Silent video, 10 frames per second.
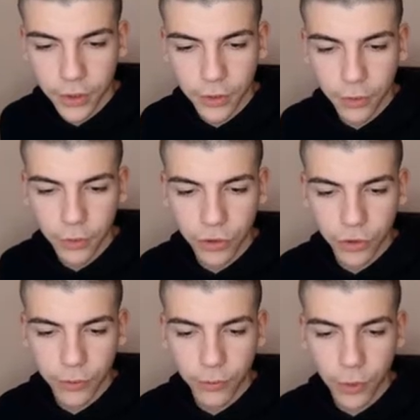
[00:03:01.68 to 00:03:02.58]
You will
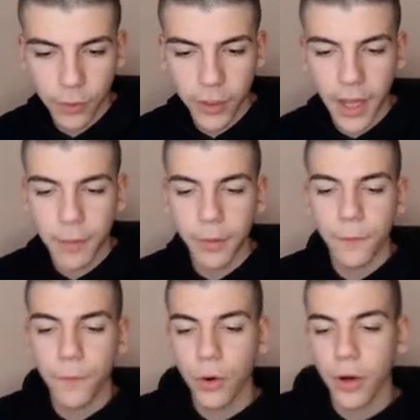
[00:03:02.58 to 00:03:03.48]
just format
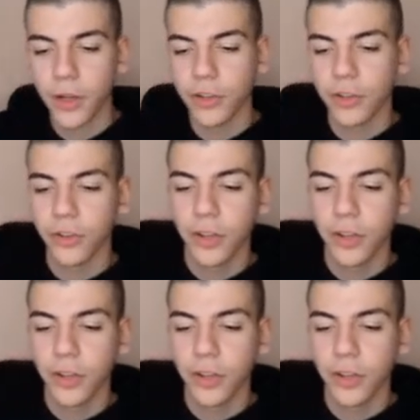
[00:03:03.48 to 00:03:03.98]
MP4 and just